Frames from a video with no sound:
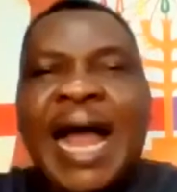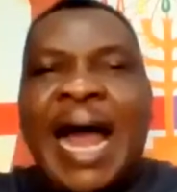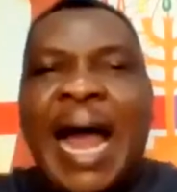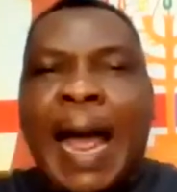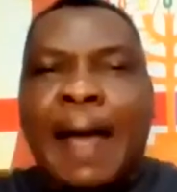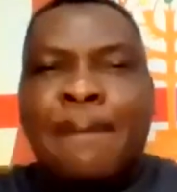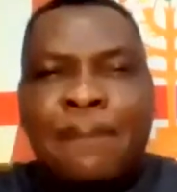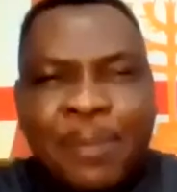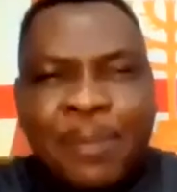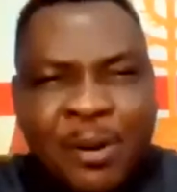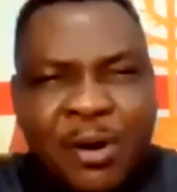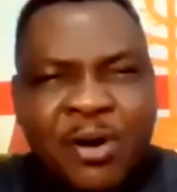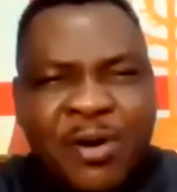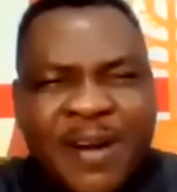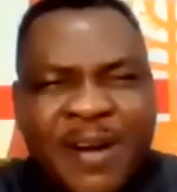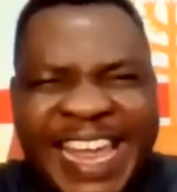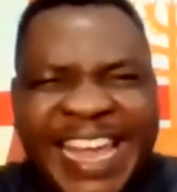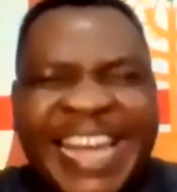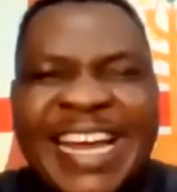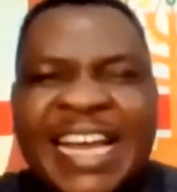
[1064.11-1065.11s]
I
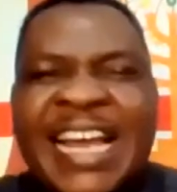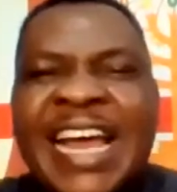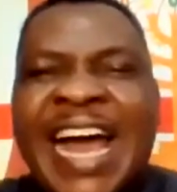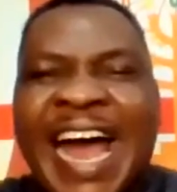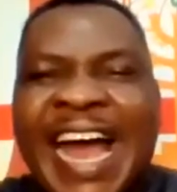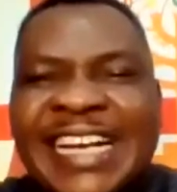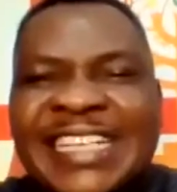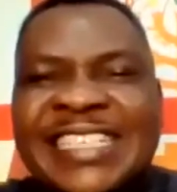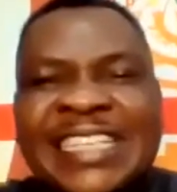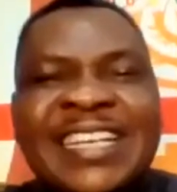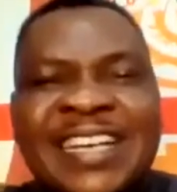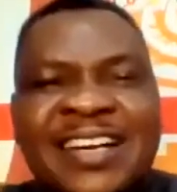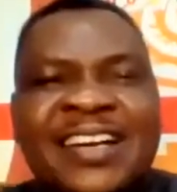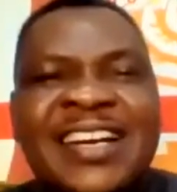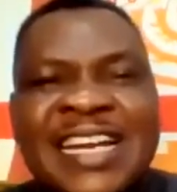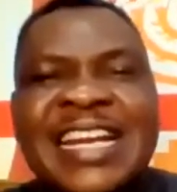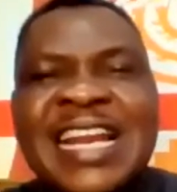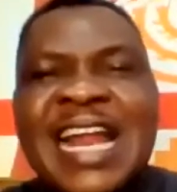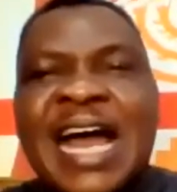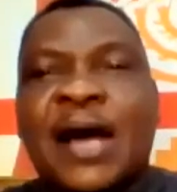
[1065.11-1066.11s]
break, I
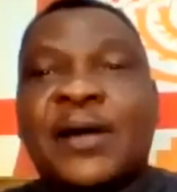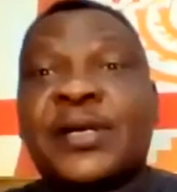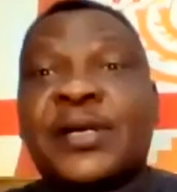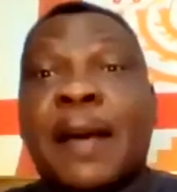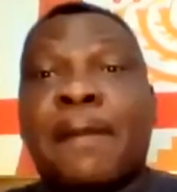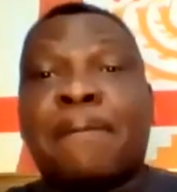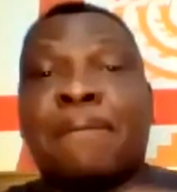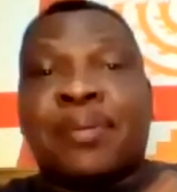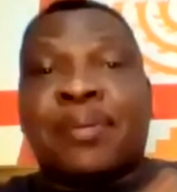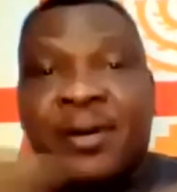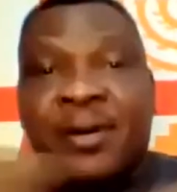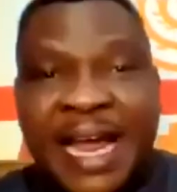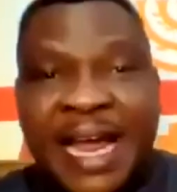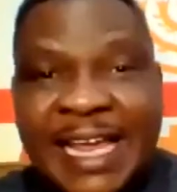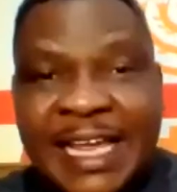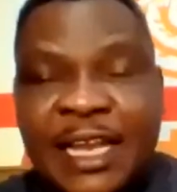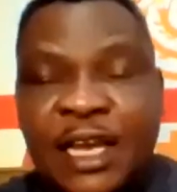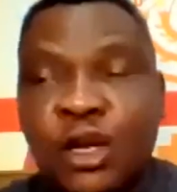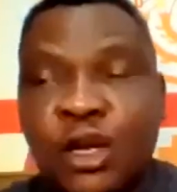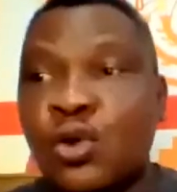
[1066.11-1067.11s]
decree now the
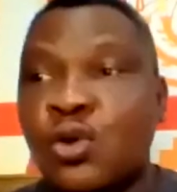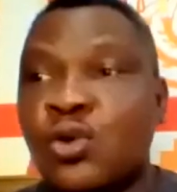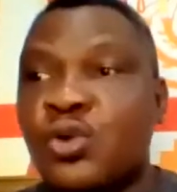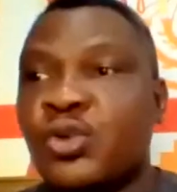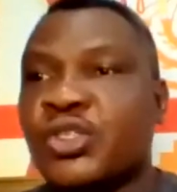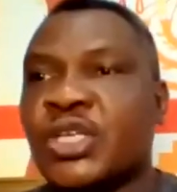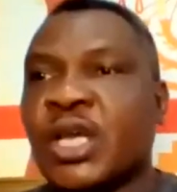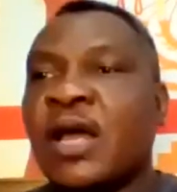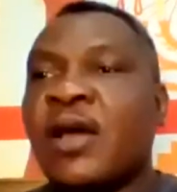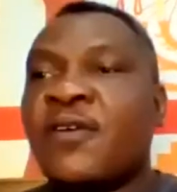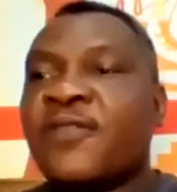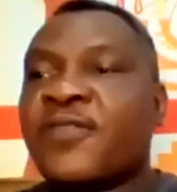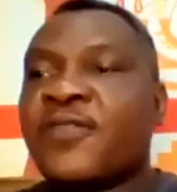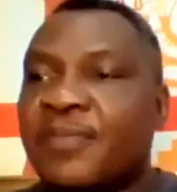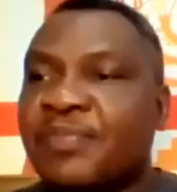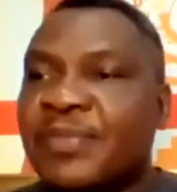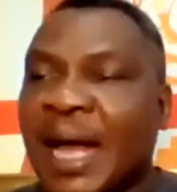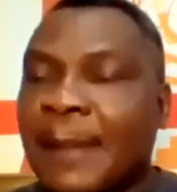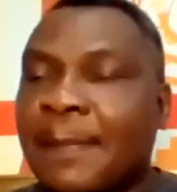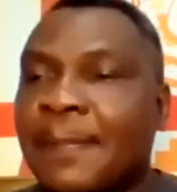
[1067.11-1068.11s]
breaking loose
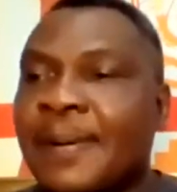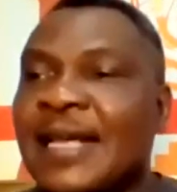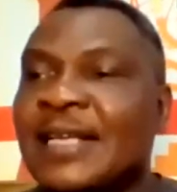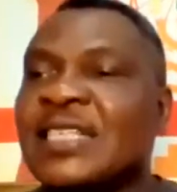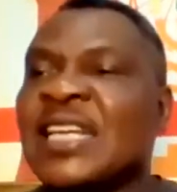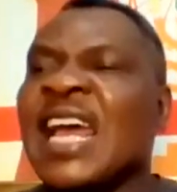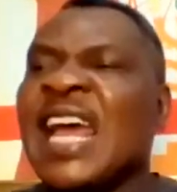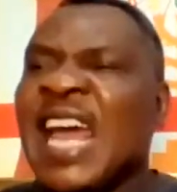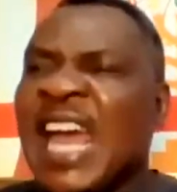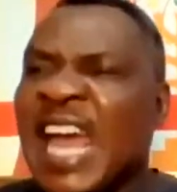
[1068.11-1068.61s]
from that place.